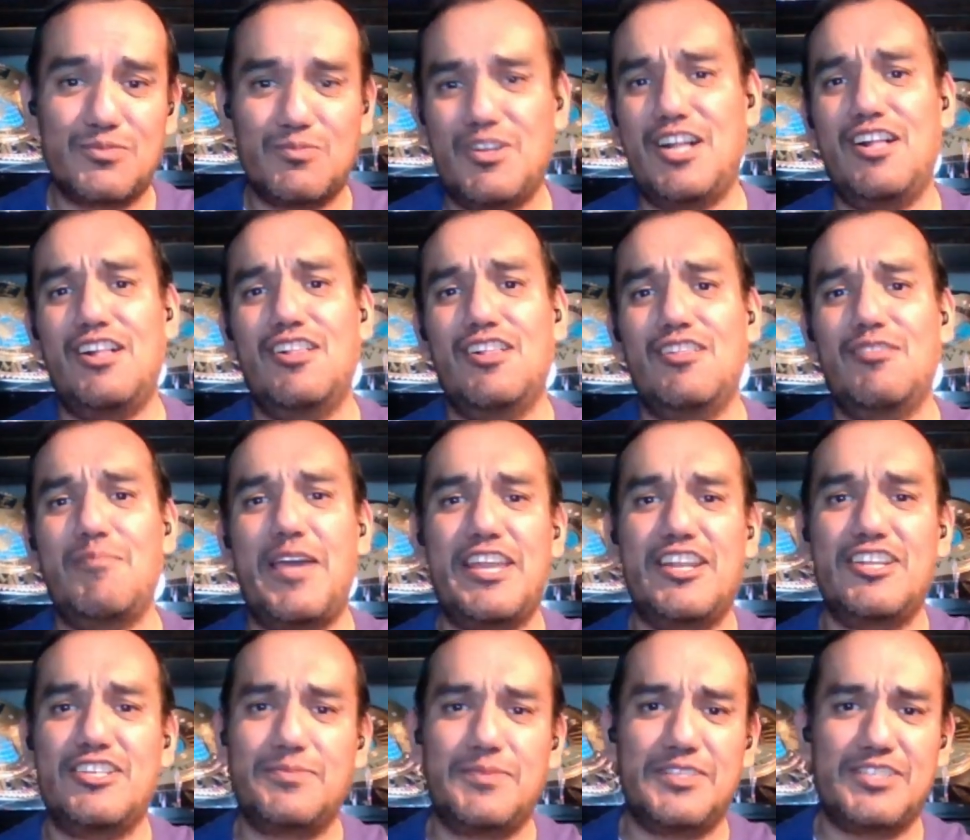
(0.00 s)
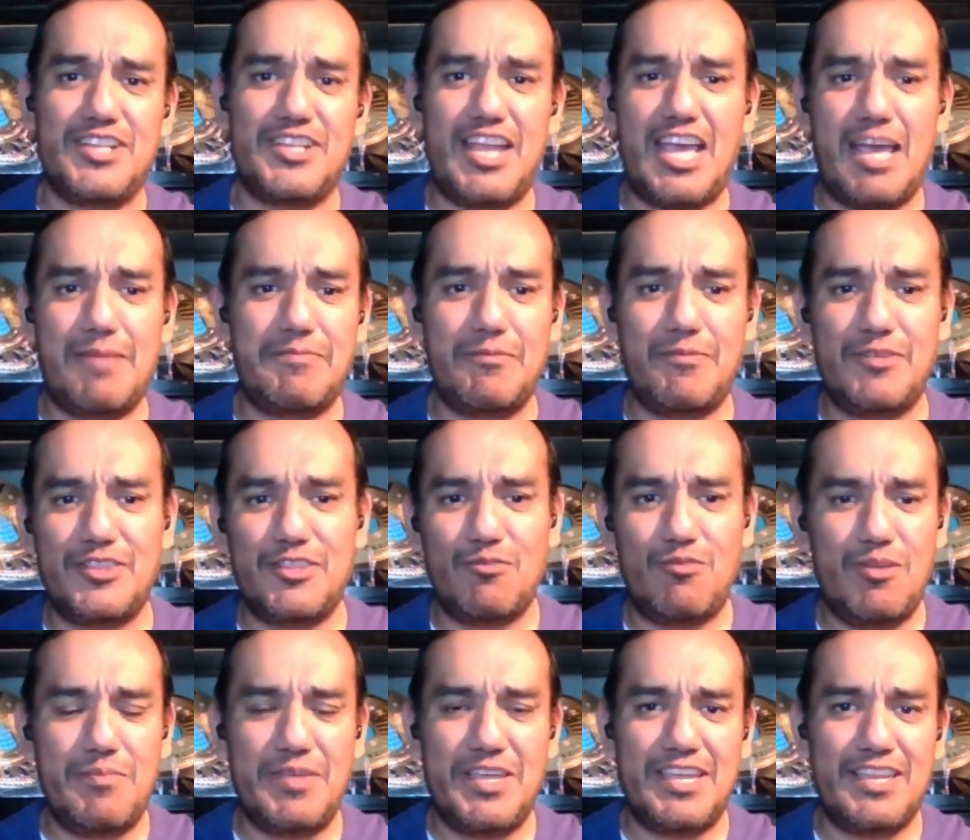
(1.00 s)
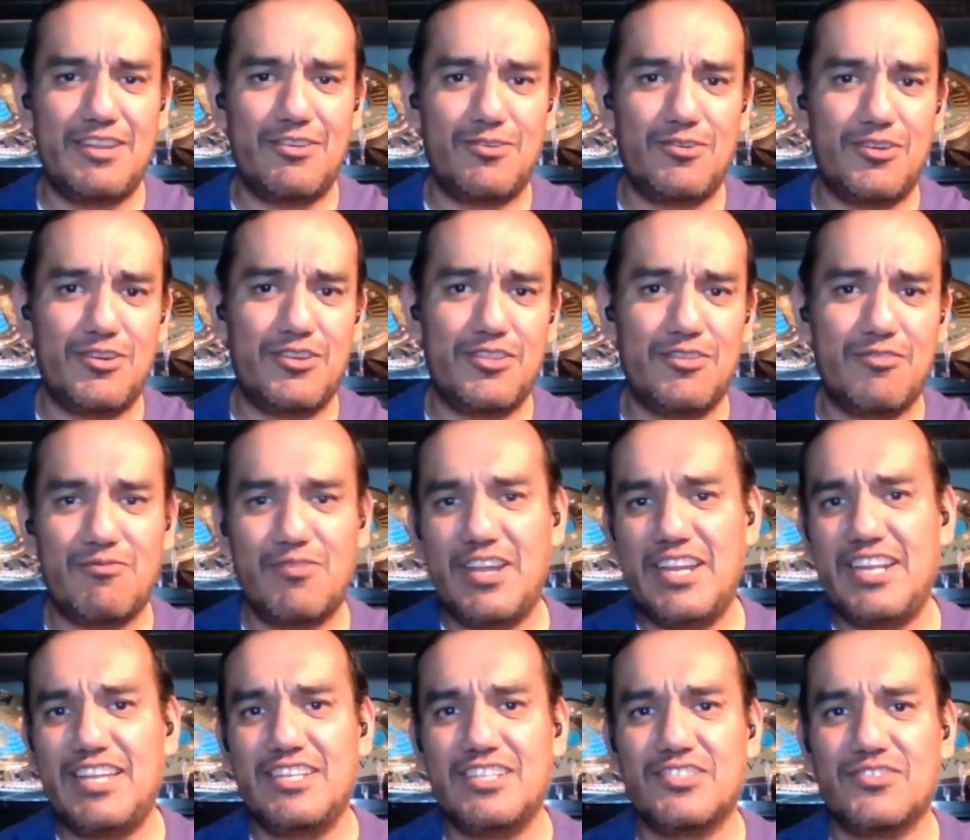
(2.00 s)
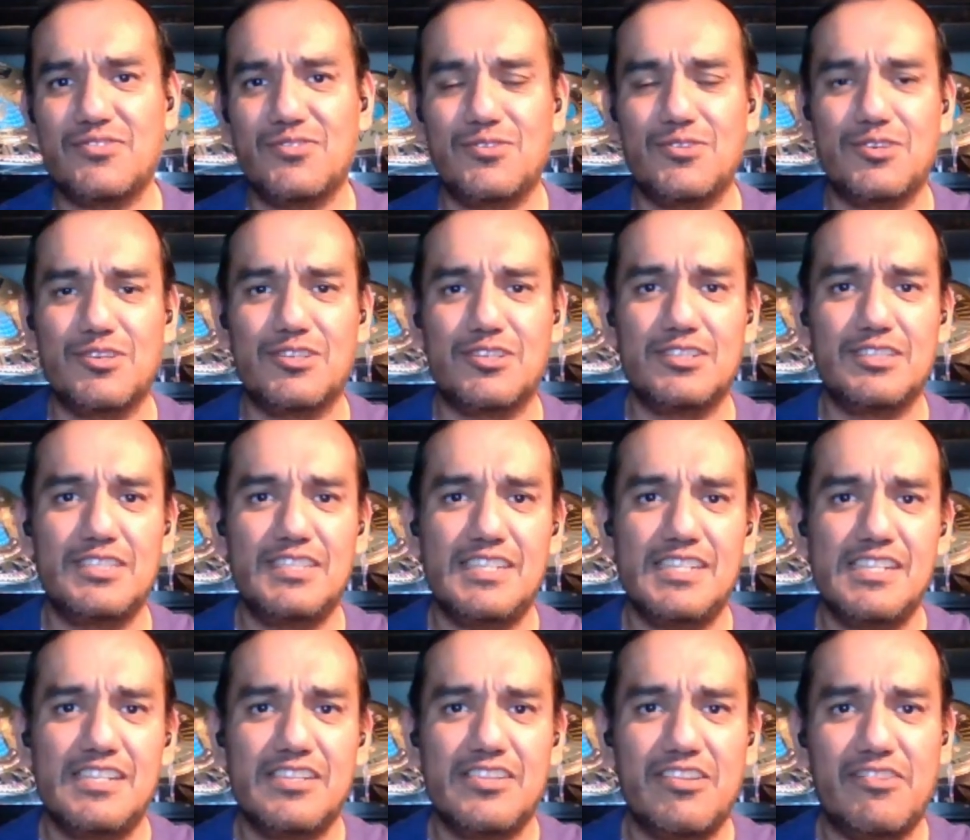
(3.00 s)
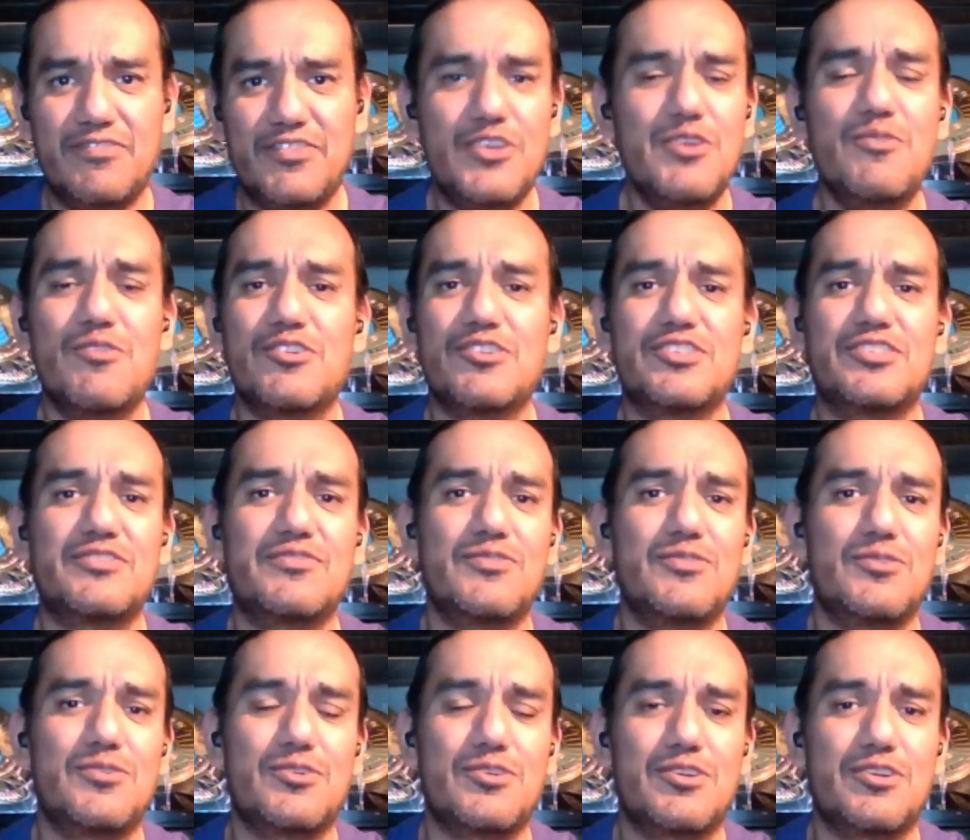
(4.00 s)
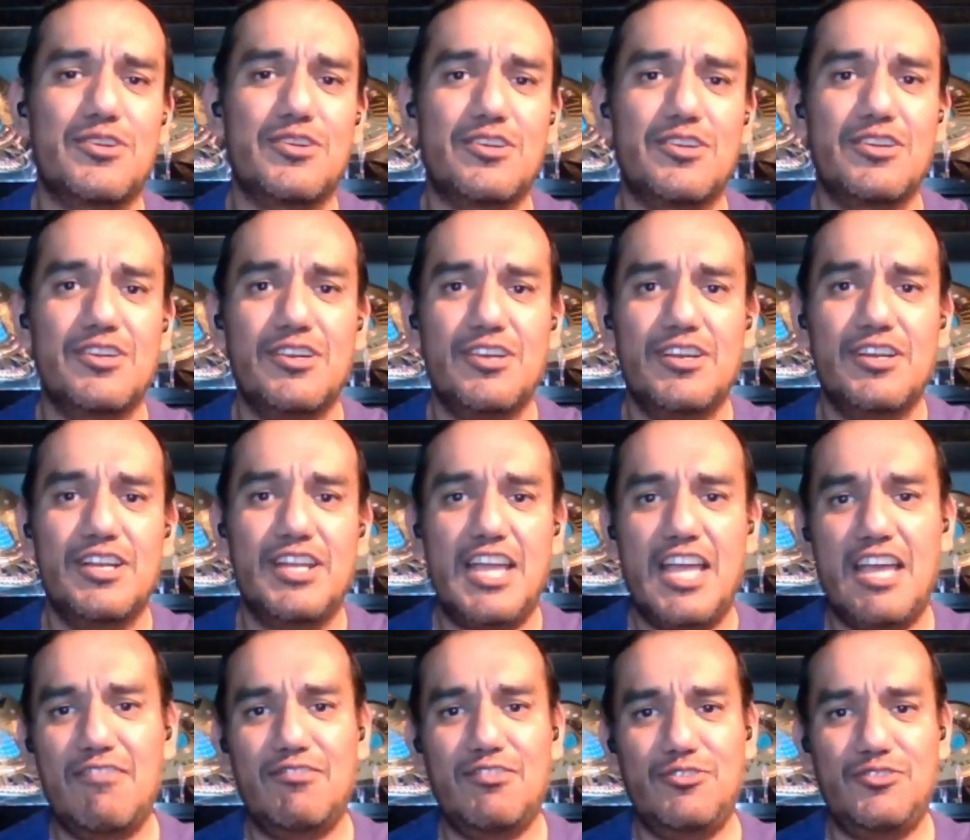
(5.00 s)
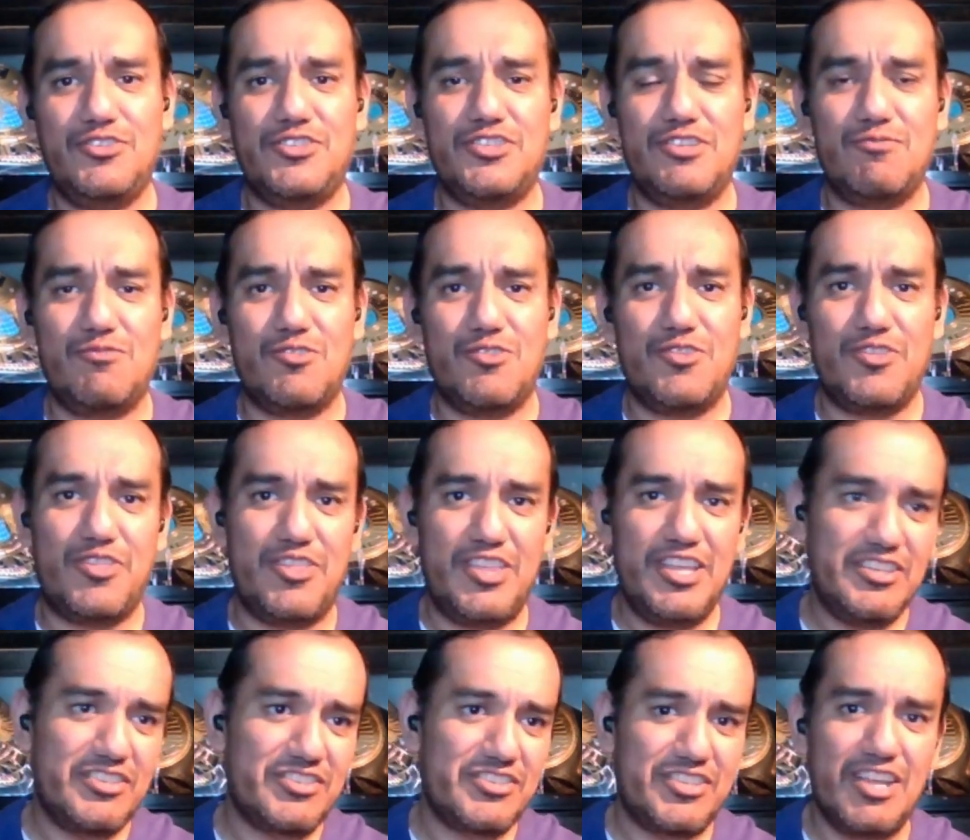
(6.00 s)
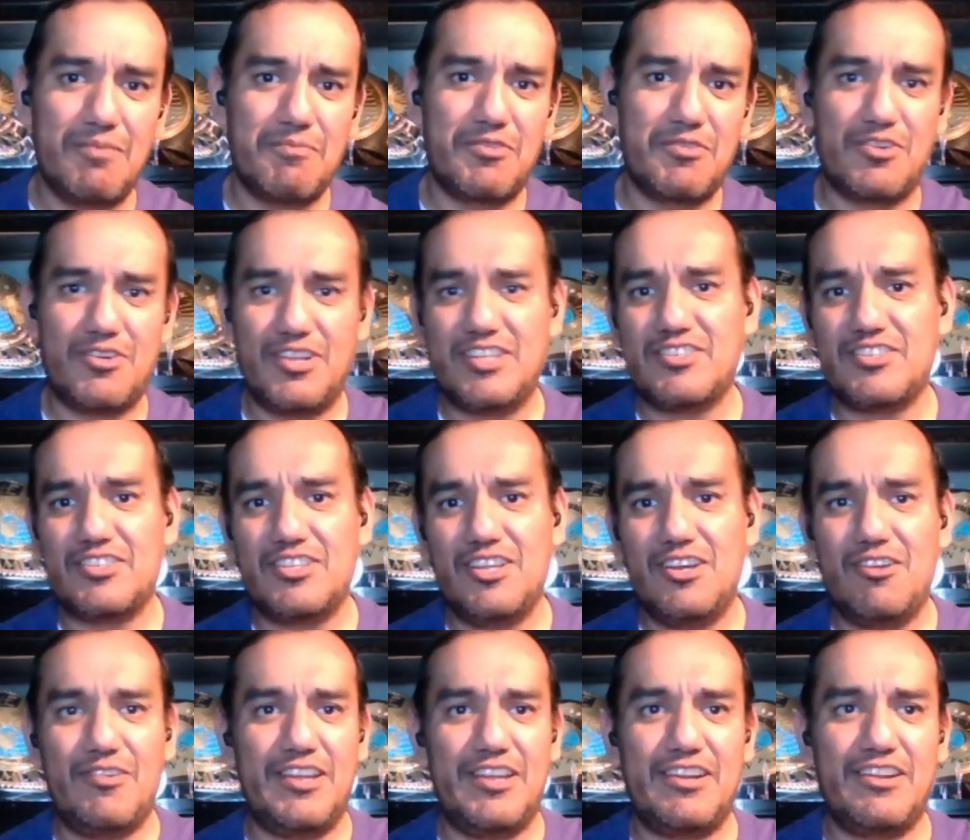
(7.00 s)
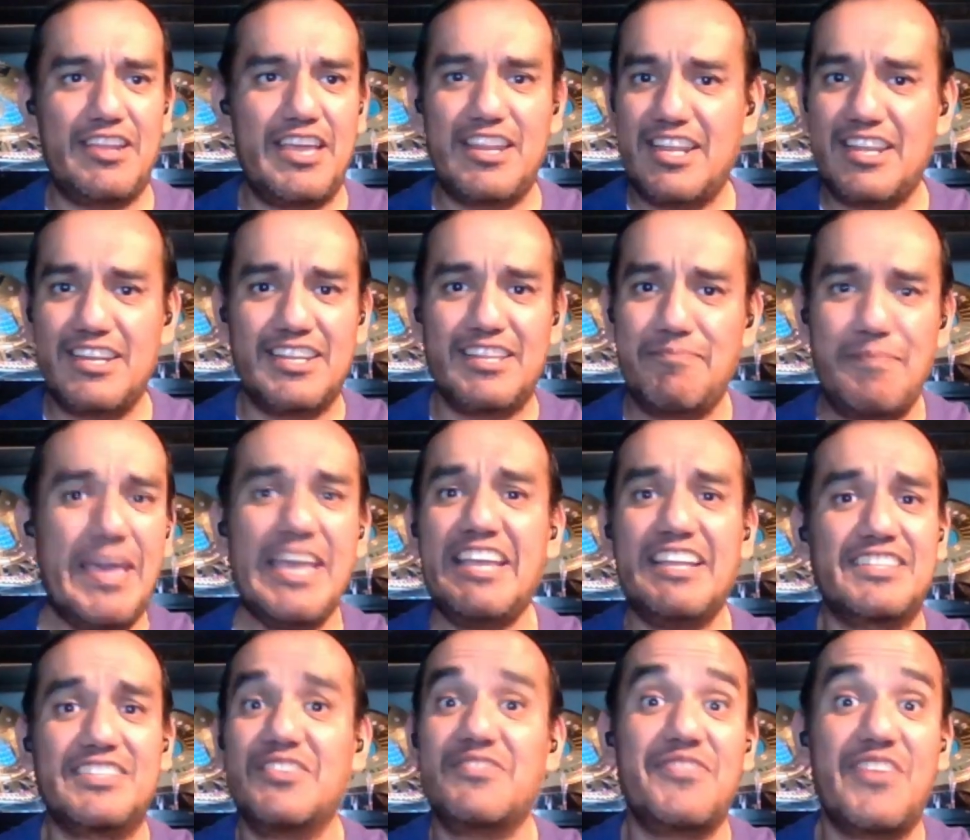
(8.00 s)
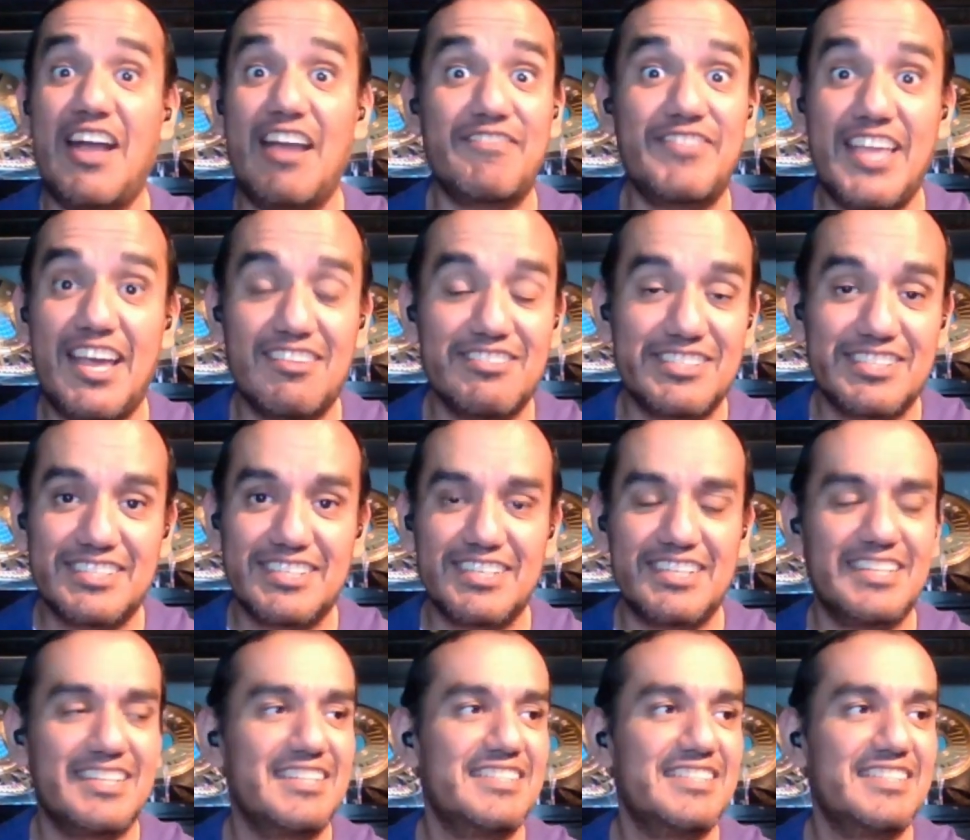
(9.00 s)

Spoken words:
Well, management's unhappy with the women, or the ratings for viewers for Evolution were this number, this low, and they didn't make it to 5,000.